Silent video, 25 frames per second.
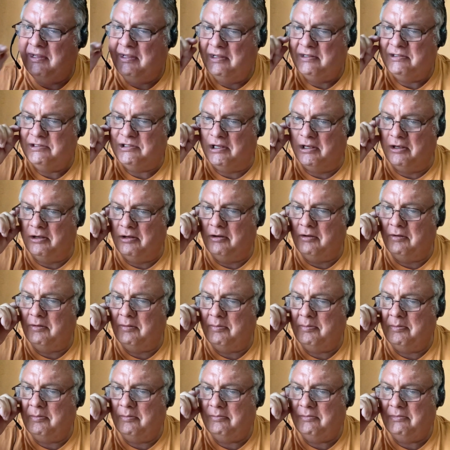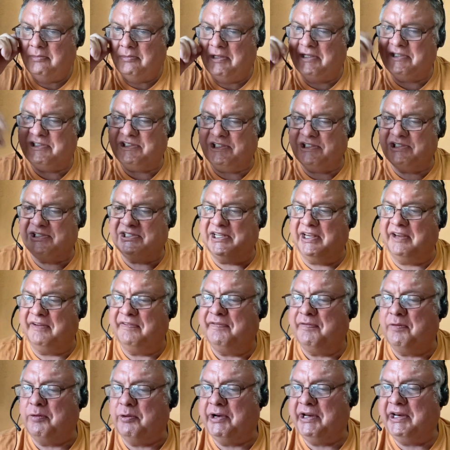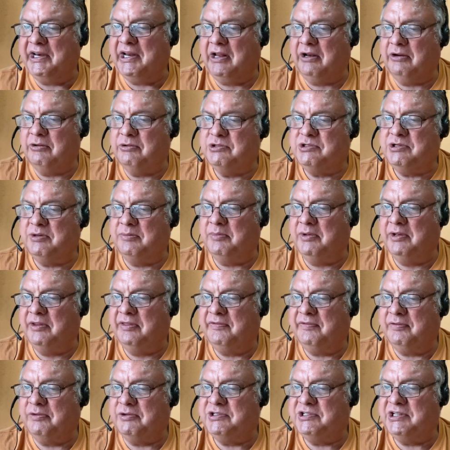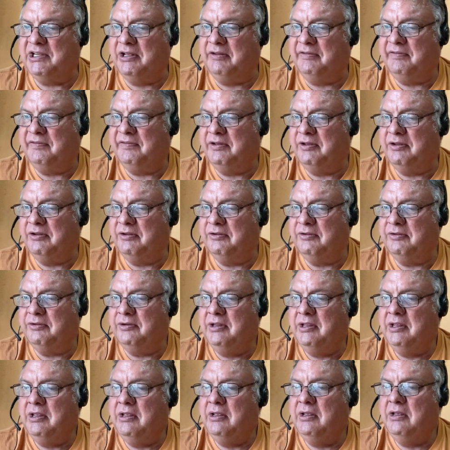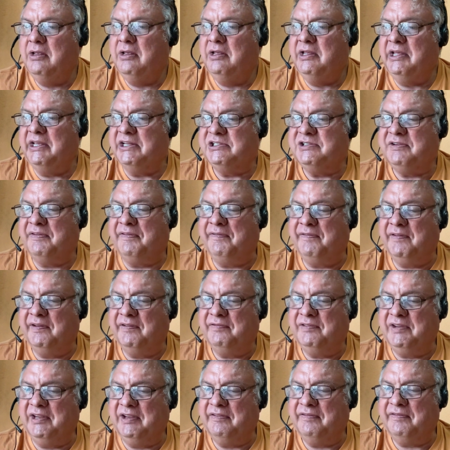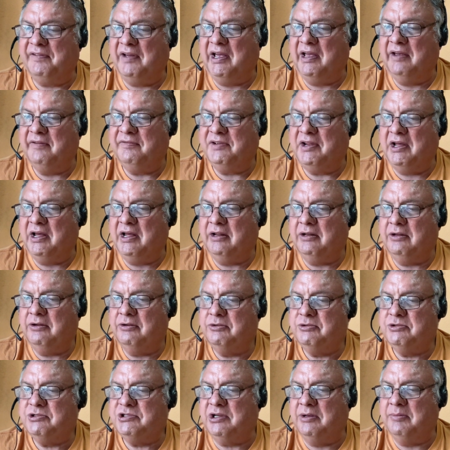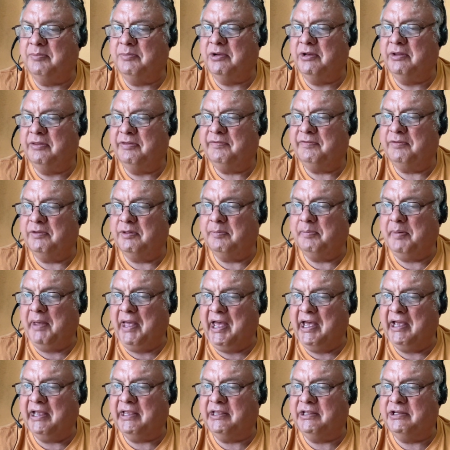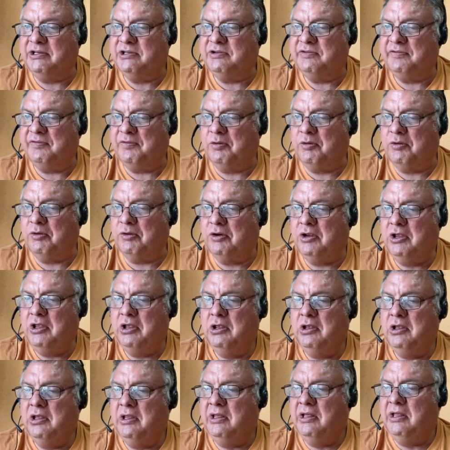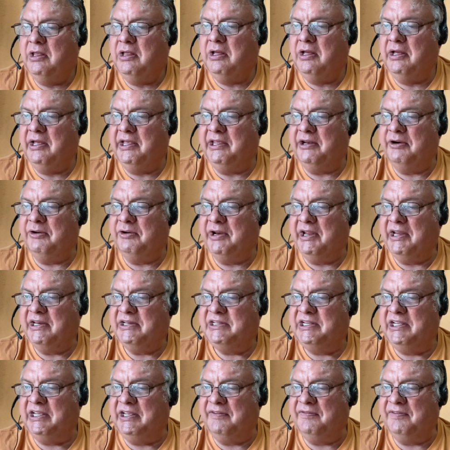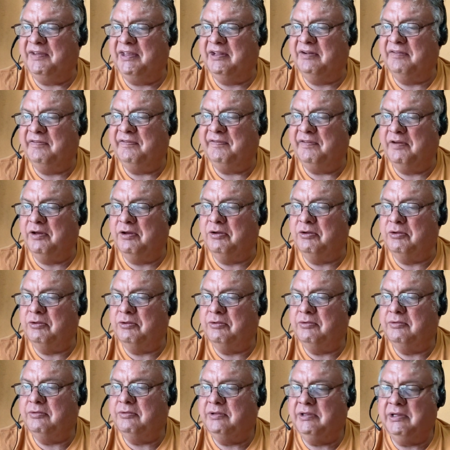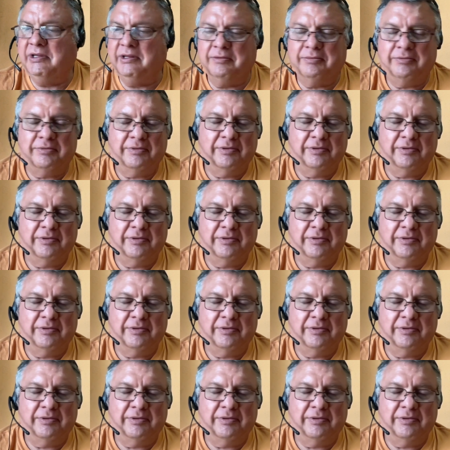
So let's just say $40 a month for cell phone. It's $55 a month for the package for internet, TV, and phone.